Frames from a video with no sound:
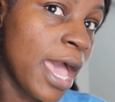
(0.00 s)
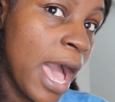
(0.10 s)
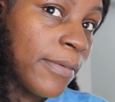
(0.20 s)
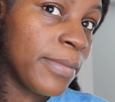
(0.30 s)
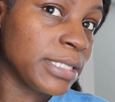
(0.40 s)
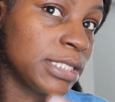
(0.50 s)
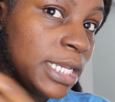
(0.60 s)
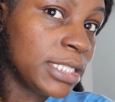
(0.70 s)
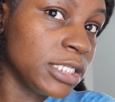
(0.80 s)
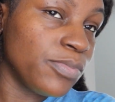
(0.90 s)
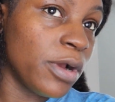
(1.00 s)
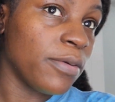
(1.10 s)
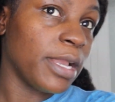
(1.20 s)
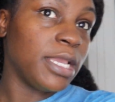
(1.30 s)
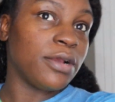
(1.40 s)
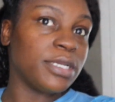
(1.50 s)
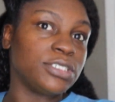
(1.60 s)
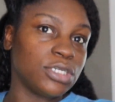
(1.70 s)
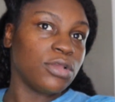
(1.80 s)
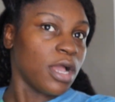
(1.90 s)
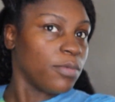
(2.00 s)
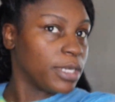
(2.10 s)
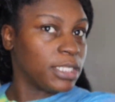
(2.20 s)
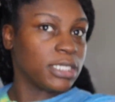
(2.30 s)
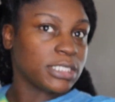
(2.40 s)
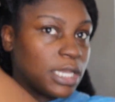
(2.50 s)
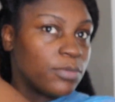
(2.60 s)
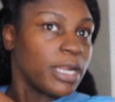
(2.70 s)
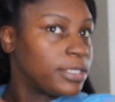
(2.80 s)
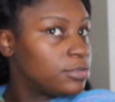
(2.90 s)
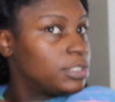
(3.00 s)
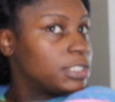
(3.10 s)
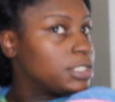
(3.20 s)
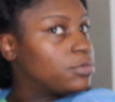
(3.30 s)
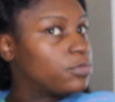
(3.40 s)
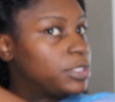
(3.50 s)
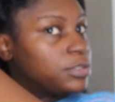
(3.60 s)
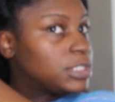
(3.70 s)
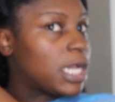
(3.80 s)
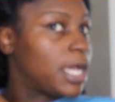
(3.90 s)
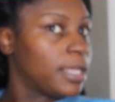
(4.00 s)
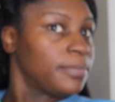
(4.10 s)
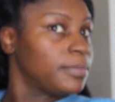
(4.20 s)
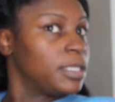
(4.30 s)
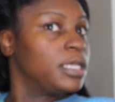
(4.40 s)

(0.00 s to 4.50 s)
I'm about to take this part right here and show y'all what it looks like when I do this in real time.